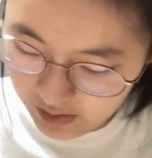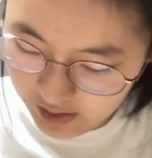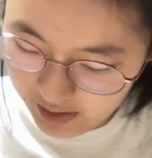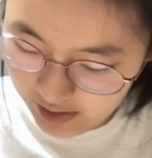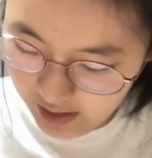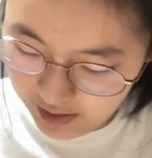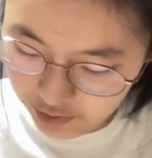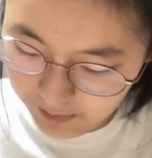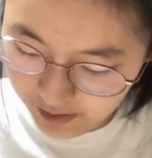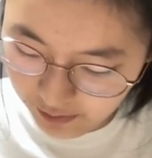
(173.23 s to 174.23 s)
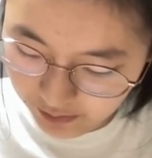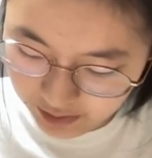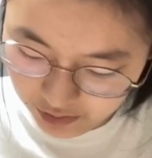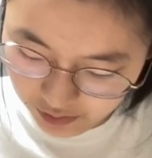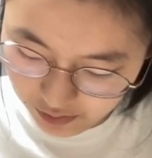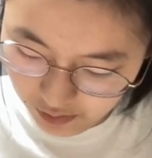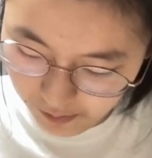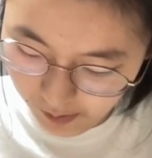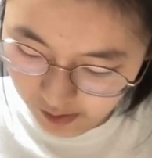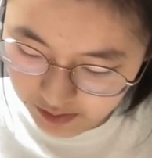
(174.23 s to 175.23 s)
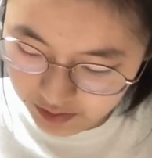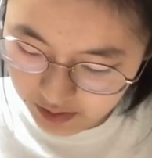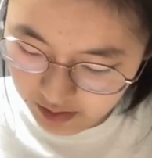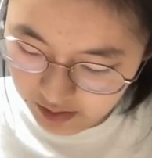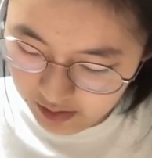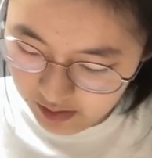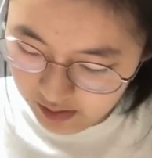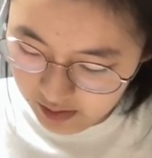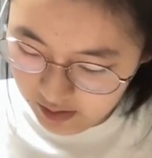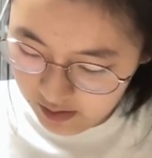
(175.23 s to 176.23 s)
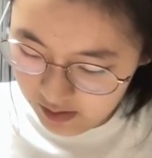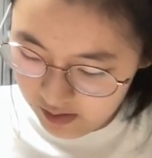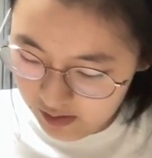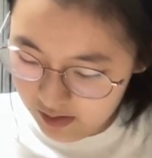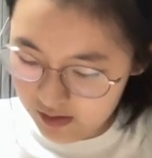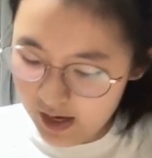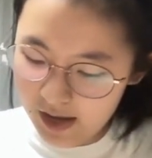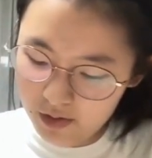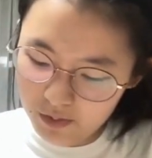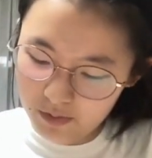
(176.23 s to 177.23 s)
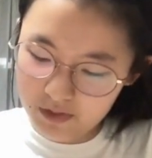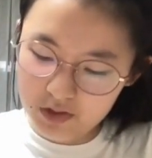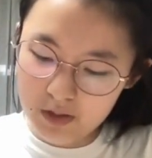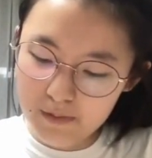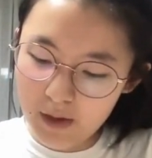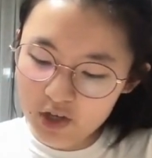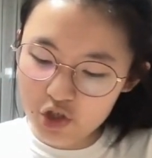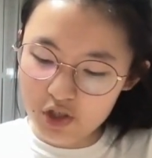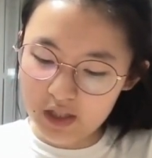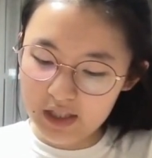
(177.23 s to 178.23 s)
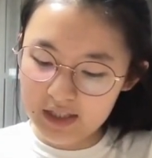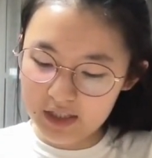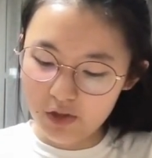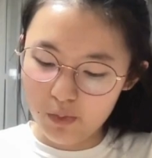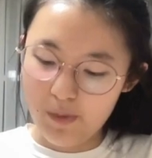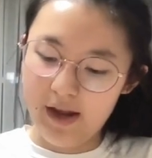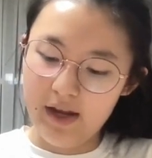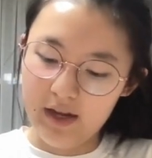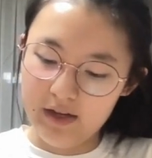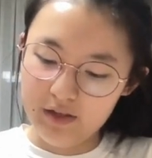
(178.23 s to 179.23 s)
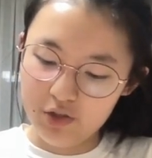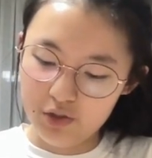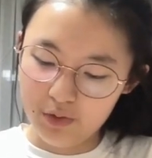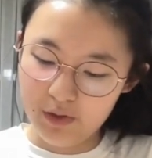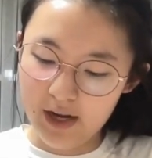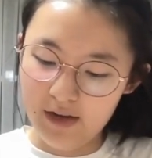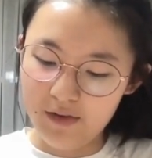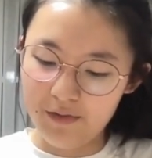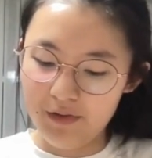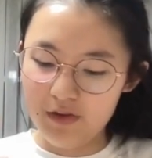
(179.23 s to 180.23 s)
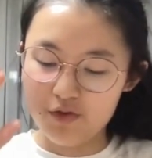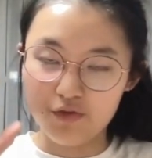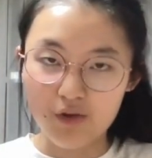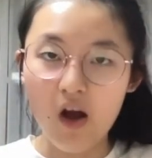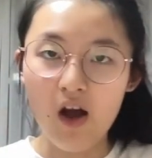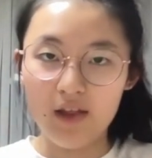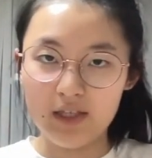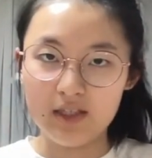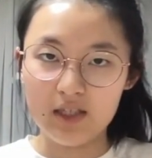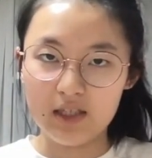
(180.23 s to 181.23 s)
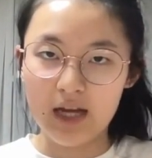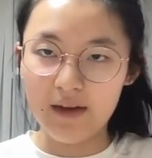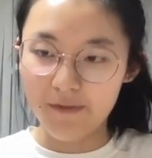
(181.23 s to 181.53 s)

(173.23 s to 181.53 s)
And as you may know, these are the lone pairs. Now, there's a much easier way to kind of draw this and kind of